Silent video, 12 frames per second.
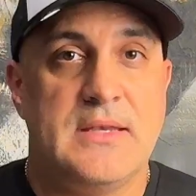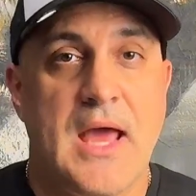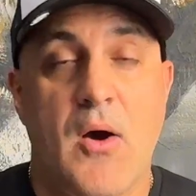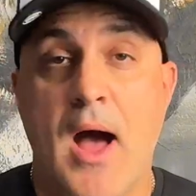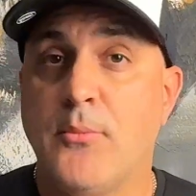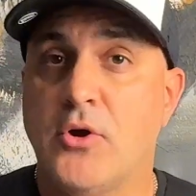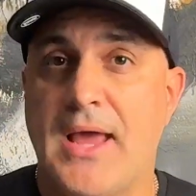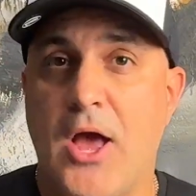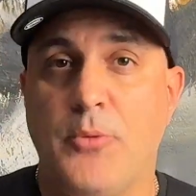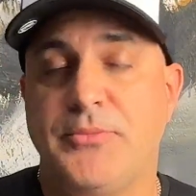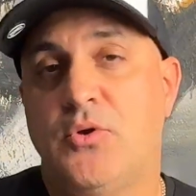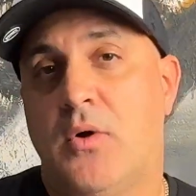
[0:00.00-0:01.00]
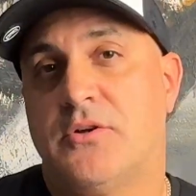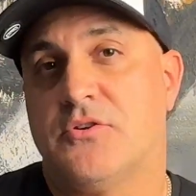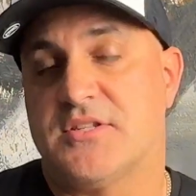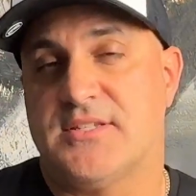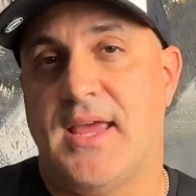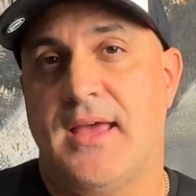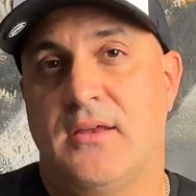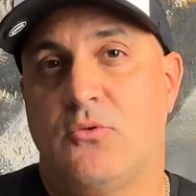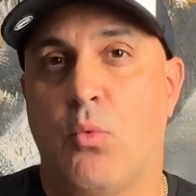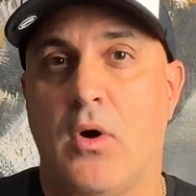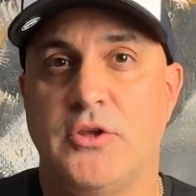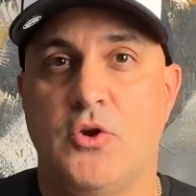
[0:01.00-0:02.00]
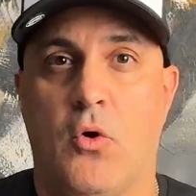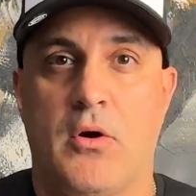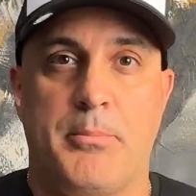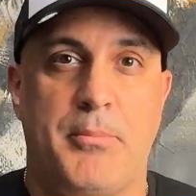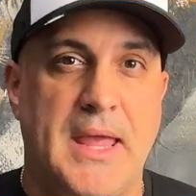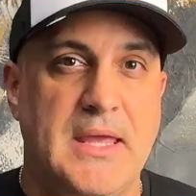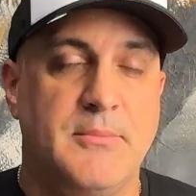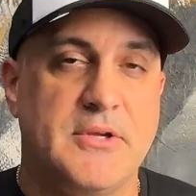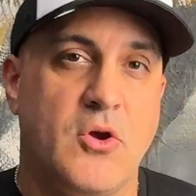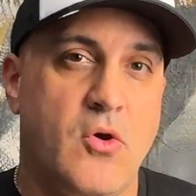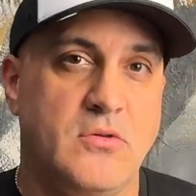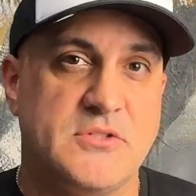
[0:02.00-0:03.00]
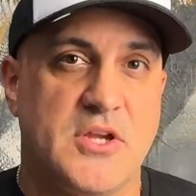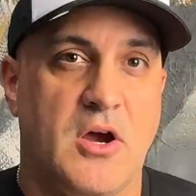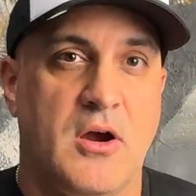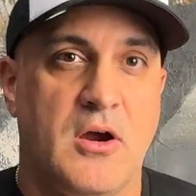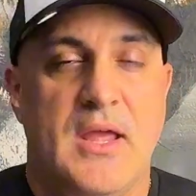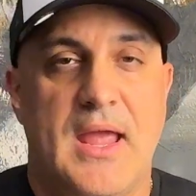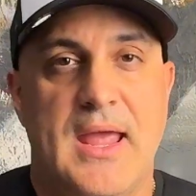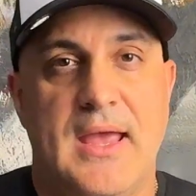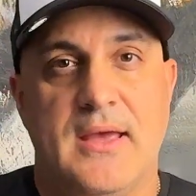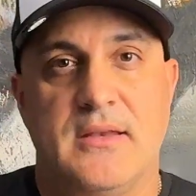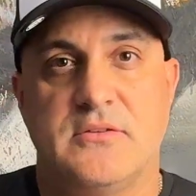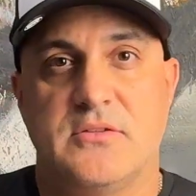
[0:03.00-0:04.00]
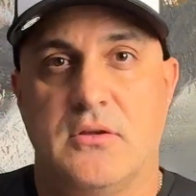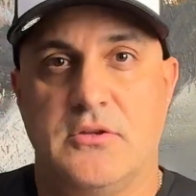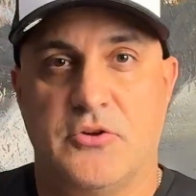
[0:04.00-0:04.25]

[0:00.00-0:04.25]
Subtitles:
Now, I'm going to help you understand what your payment goals are and